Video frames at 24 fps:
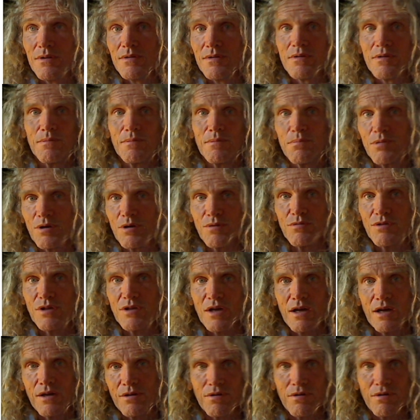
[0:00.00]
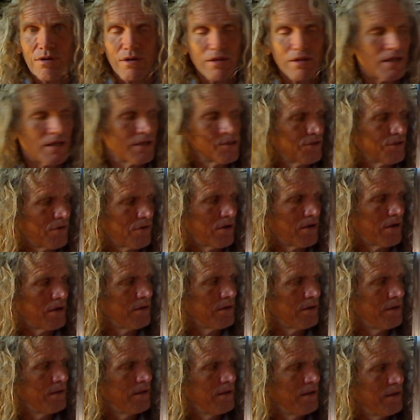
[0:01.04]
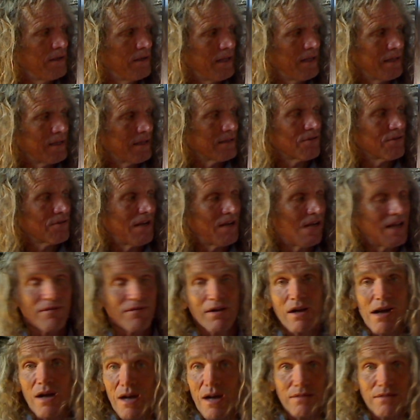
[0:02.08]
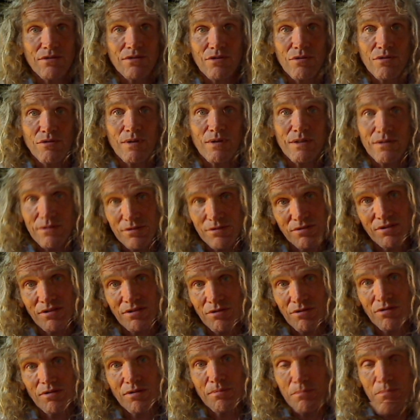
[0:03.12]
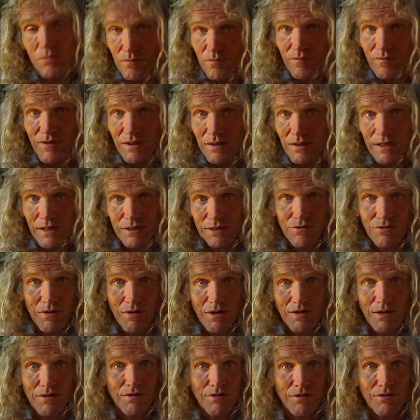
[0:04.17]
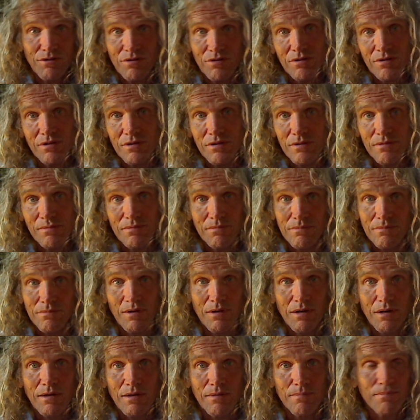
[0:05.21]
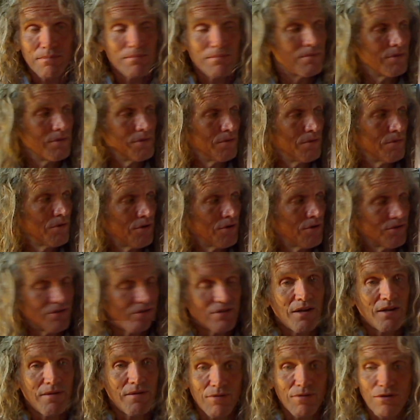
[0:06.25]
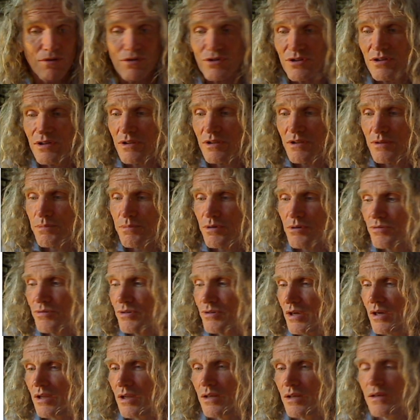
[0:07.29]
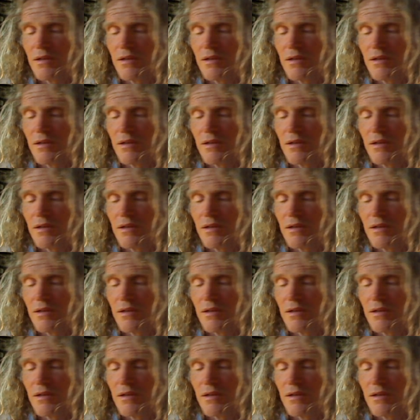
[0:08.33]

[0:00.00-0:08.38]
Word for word: a proton or an electron, and that's going to have a consequence. It's either going to move the electron or it's going to cause a diversion in the proton.